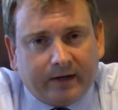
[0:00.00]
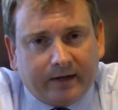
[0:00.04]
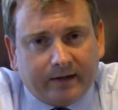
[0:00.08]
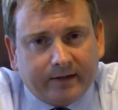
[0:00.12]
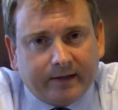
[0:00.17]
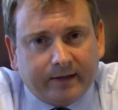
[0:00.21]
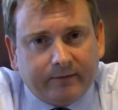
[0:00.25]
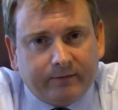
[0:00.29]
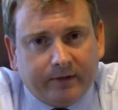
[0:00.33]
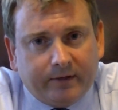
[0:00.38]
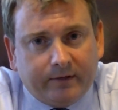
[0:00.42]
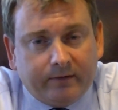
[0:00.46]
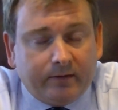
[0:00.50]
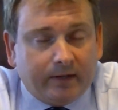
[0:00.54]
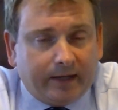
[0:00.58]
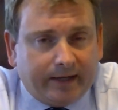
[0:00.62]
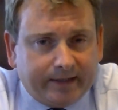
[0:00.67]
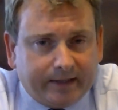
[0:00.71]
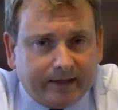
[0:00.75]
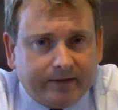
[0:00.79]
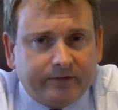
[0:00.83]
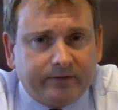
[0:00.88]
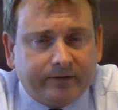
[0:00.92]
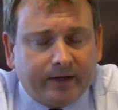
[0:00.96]
I'll give you,
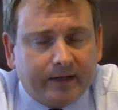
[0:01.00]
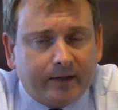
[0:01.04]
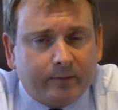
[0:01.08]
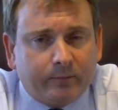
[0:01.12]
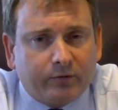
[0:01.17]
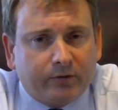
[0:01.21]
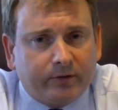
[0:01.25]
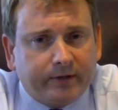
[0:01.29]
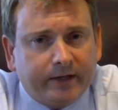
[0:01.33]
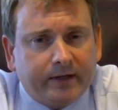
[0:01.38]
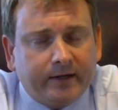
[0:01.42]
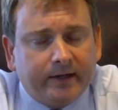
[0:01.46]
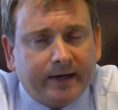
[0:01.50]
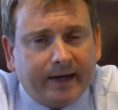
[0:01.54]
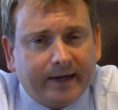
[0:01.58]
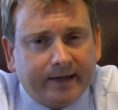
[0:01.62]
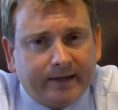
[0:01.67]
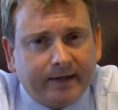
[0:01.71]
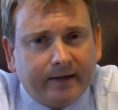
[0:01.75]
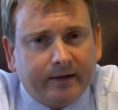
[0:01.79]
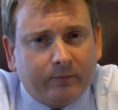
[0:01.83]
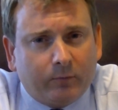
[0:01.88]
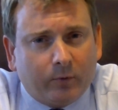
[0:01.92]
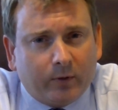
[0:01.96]
like I said, a pretty good
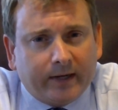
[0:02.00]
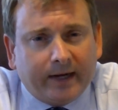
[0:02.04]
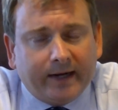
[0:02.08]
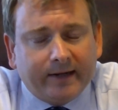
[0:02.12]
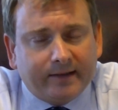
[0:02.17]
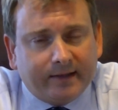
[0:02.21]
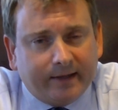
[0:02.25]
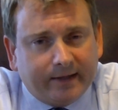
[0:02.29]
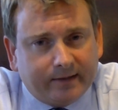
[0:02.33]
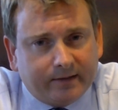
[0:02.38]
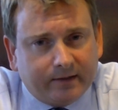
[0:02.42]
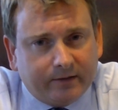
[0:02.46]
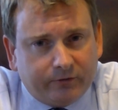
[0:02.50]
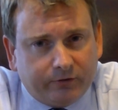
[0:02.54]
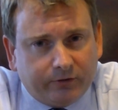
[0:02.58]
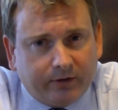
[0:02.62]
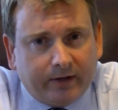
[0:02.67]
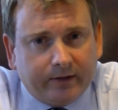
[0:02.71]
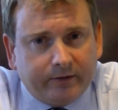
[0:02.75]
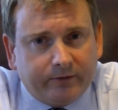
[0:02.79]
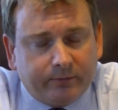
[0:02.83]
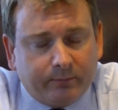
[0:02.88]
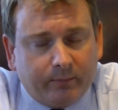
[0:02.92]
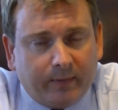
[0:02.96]
idea of what I think the
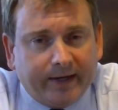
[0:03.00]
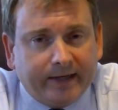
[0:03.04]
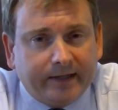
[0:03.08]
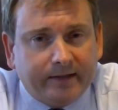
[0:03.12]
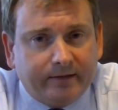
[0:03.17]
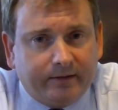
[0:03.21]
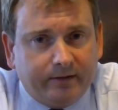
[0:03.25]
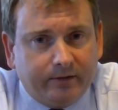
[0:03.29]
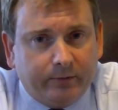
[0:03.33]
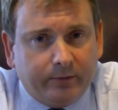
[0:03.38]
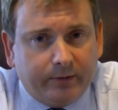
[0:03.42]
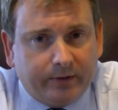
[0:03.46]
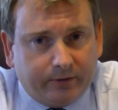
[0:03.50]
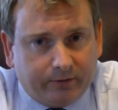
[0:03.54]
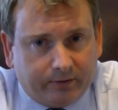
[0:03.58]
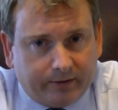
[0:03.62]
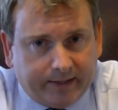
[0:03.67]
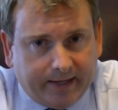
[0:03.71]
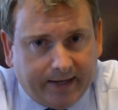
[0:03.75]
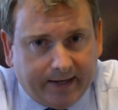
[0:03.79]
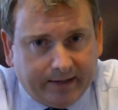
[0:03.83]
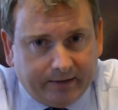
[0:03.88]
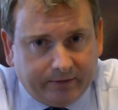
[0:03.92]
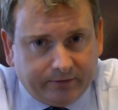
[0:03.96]
judge might do in your
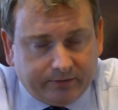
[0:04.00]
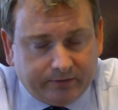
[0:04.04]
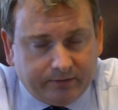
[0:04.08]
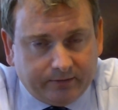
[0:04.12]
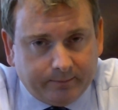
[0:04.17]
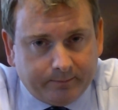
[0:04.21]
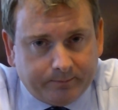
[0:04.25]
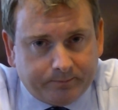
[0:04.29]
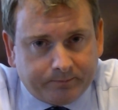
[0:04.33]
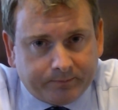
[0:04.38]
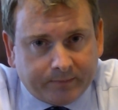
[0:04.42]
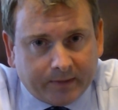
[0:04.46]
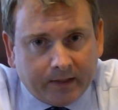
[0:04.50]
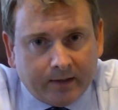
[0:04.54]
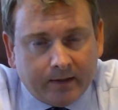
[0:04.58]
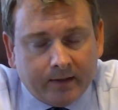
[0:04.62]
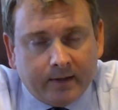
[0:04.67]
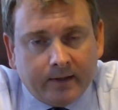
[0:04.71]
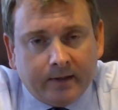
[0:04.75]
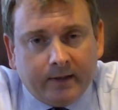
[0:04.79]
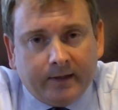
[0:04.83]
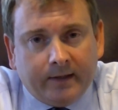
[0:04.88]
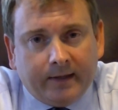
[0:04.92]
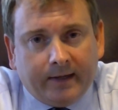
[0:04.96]
case.
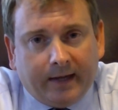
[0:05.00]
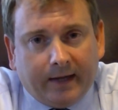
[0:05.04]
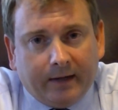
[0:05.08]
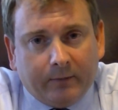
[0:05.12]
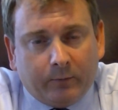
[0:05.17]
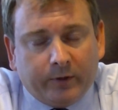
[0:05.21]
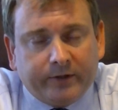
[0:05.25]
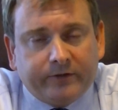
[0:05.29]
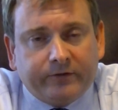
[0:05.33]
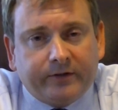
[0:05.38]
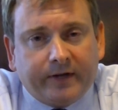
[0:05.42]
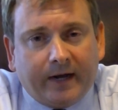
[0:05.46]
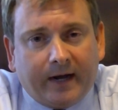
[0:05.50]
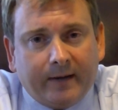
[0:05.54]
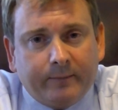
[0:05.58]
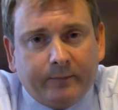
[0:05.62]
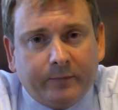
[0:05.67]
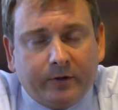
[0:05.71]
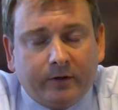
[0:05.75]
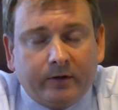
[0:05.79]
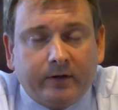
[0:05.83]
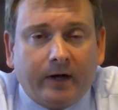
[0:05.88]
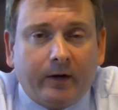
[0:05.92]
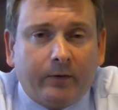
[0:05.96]
At which time
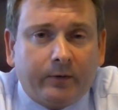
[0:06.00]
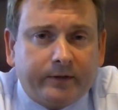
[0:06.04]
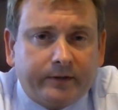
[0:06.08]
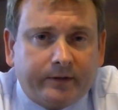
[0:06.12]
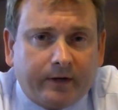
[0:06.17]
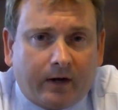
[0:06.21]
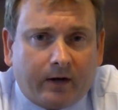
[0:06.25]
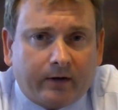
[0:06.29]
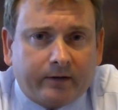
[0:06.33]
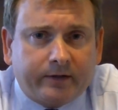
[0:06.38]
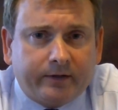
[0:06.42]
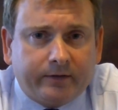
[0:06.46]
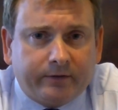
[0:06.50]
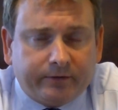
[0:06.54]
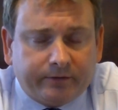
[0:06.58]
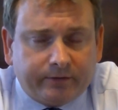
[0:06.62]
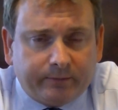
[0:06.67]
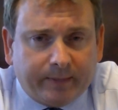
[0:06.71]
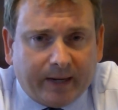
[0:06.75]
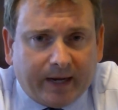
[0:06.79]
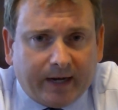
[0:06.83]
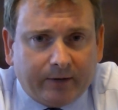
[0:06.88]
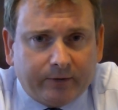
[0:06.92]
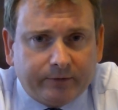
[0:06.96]
you'll go and talk to your
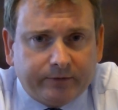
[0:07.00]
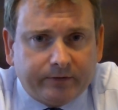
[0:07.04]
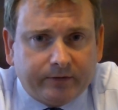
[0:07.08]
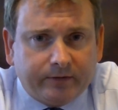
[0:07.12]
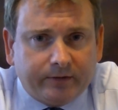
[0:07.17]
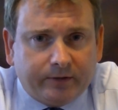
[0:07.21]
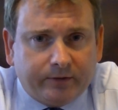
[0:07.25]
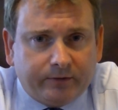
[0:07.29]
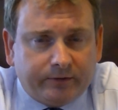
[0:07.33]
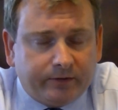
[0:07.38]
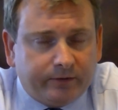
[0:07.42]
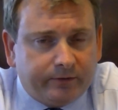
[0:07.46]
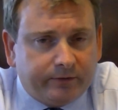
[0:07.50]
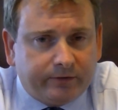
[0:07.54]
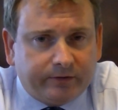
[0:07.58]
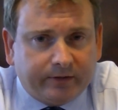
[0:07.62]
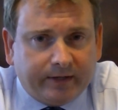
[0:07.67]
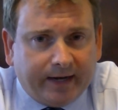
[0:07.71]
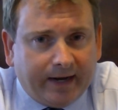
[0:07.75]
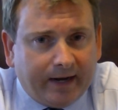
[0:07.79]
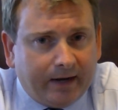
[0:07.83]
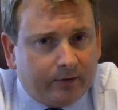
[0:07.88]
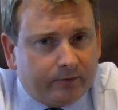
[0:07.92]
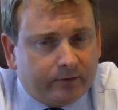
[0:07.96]
spouse and you two
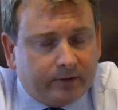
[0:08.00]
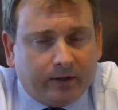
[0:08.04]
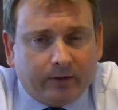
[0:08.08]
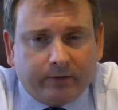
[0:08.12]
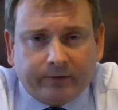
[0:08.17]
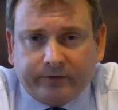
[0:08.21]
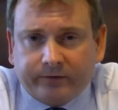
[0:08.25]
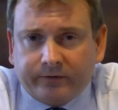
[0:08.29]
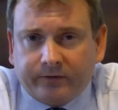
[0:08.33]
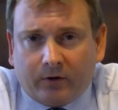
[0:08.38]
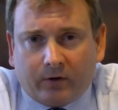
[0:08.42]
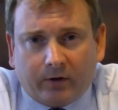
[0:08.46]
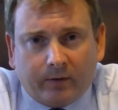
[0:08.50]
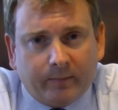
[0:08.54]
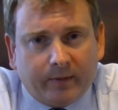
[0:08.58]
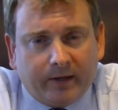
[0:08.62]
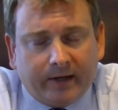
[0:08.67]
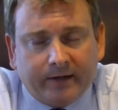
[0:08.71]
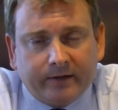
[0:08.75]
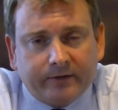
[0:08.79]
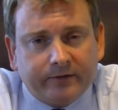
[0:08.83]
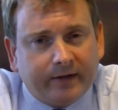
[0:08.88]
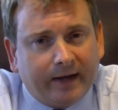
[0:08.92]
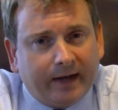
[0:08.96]
sit down, go to
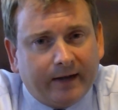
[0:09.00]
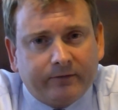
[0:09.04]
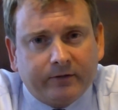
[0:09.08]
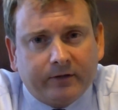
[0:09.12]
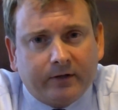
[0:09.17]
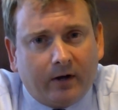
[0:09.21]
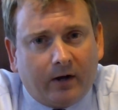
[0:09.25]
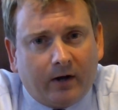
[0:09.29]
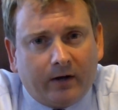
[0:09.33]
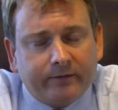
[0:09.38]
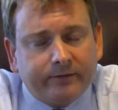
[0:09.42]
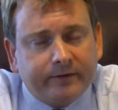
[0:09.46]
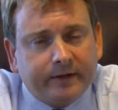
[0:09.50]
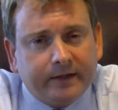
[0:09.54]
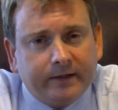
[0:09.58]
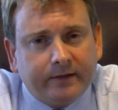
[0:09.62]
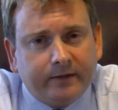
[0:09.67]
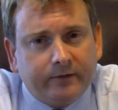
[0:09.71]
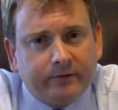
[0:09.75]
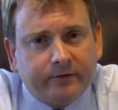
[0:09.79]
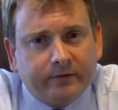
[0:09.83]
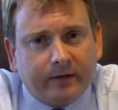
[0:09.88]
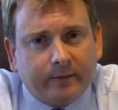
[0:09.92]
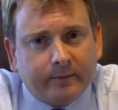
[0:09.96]
Starbucks, have a coffee,
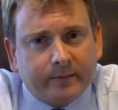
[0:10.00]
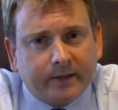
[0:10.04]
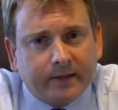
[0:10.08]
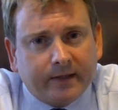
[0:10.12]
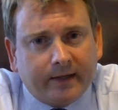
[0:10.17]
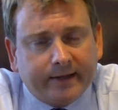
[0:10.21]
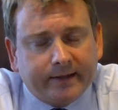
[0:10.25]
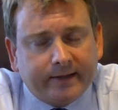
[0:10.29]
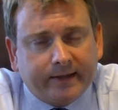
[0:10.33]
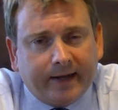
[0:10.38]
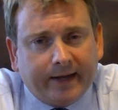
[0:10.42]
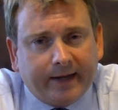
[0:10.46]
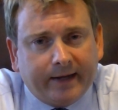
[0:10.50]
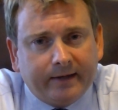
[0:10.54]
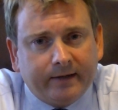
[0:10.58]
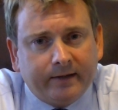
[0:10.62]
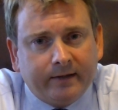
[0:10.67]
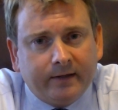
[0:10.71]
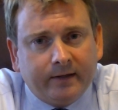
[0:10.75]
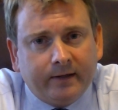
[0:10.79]
do something like that,